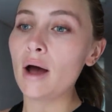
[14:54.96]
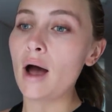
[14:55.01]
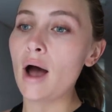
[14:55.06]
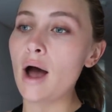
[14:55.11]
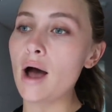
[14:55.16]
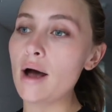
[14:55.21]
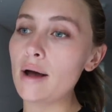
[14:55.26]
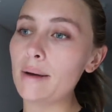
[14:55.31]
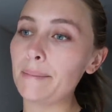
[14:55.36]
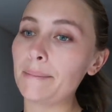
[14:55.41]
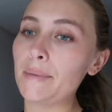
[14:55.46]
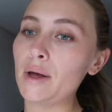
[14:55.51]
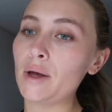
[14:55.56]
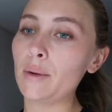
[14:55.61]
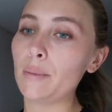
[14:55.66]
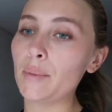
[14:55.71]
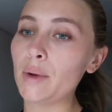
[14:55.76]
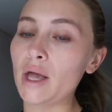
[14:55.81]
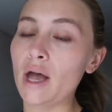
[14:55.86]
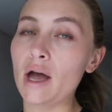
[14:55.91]
But
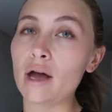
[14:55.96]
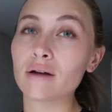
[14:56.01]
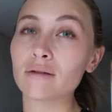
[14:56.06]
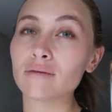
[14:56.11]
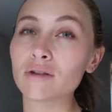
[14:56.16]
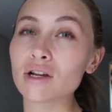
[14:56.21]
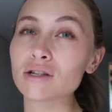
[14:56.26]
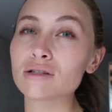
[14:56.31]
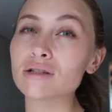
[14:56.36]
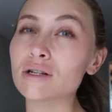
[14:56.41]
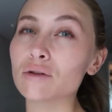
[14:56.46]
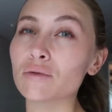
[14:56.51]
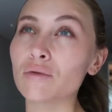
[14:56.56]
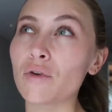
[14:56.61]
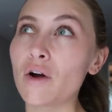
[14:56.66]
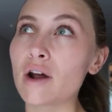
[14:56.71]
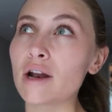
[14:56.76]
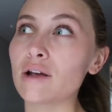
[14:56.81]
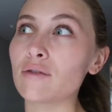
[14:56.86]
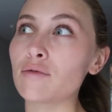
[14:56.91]
yeah, nice chilled
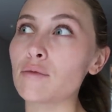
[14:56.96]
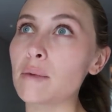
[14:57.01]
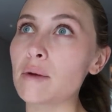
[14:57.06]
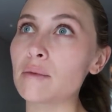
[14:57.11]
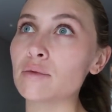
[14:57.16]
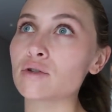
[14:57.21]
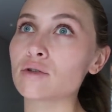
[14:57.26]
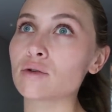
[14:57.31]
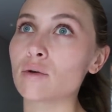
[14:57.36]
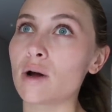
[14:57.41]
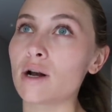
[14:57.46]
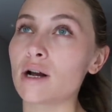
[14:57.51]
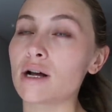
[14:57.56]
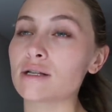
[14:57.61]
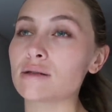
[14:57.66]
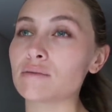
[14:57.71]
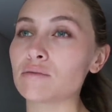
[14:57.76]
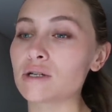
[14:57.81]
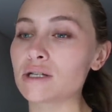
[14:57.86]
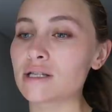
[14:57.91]
Friday for me, which is quite
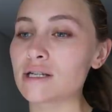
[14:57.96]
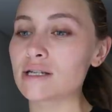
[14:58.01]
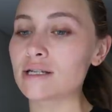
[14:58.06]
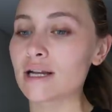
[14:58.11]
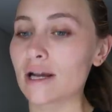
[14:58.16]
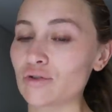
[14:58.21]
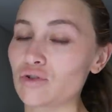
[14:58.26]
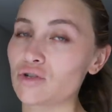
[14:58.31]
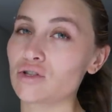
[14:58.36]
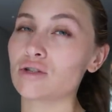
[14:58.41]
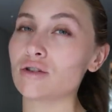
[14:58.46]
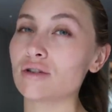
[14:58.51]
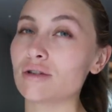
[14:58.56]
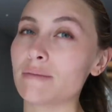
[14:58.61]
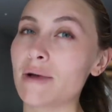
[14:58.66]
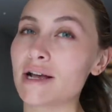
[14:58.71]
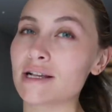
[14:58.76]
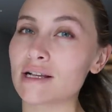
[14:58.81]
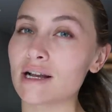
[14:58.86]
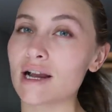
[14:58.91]
nice. I'm gonna sit down and just do
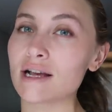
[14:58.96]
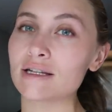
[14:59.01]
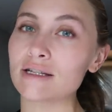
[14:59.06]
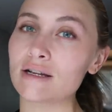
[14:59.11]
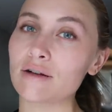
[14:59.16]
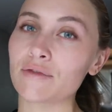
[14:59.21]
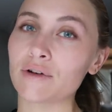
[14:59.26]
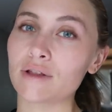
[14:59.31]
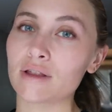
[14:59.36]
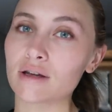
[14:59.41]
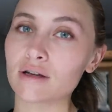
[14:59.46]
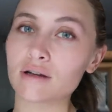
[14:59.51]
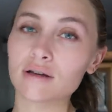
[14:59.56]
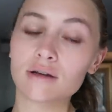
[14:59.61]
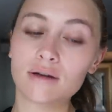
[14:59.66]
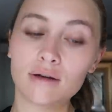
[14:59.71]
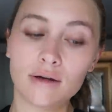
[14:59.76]
some SLA stuff, I think.